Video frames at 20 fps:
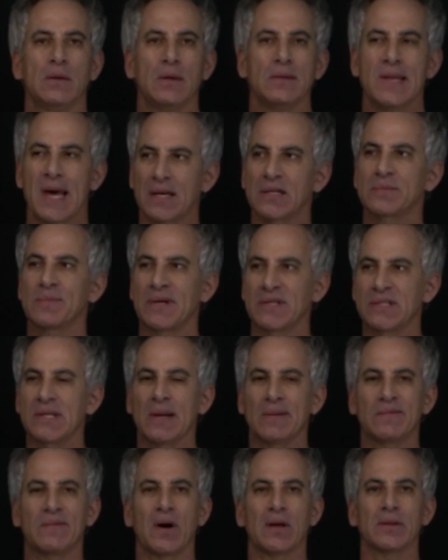and that is my
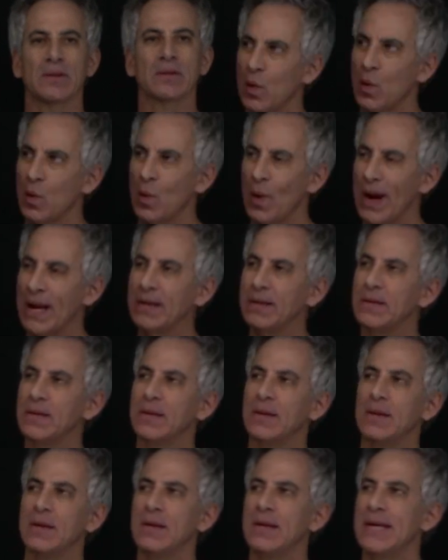stepfather.
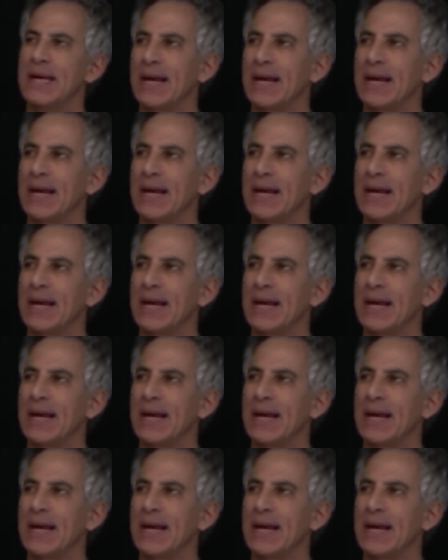When